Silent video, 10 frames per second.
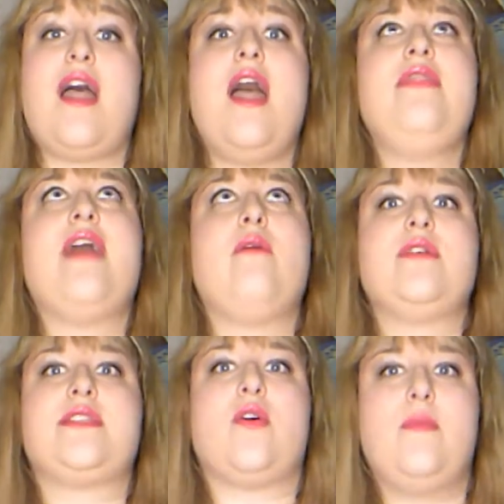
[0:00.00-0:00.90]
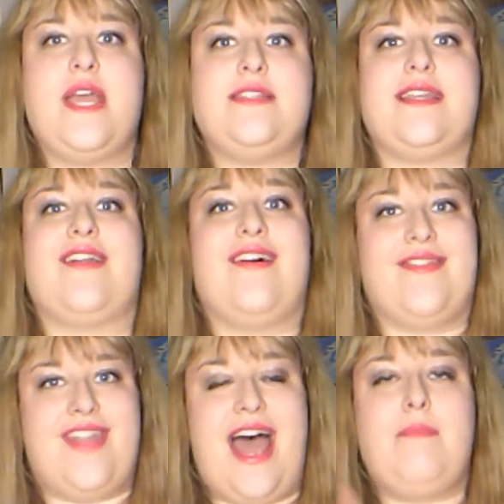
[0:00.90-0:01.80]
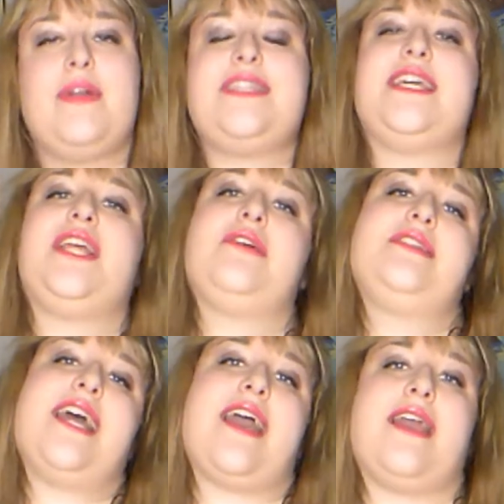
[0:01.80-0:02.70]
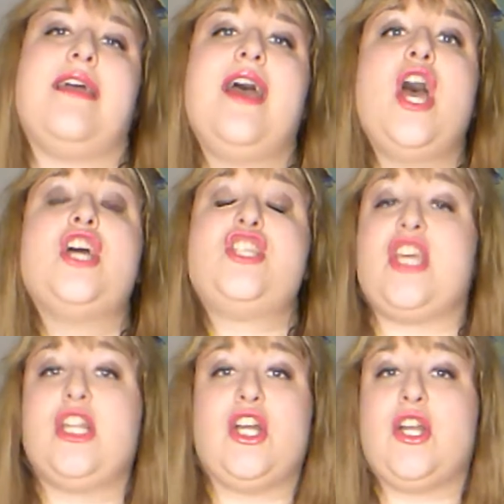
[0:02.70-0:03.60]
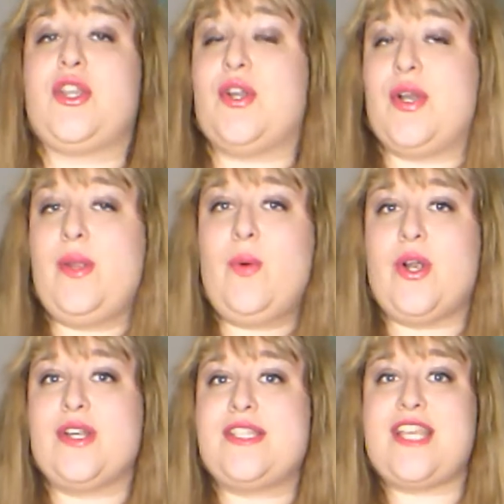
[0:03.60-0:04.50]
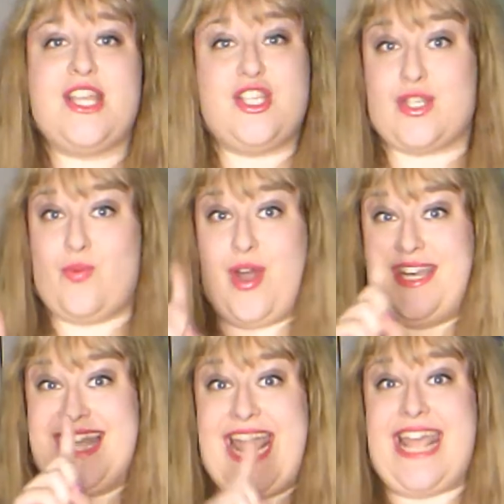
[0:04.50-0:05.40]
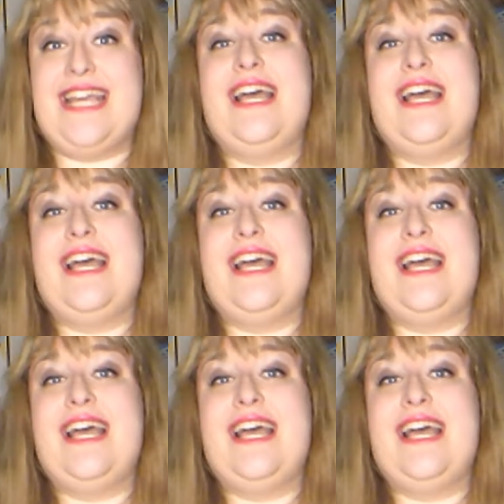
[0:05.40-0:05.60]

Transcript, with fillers: And that was so amazing. And on that particular day, she learned 30 words in just one day.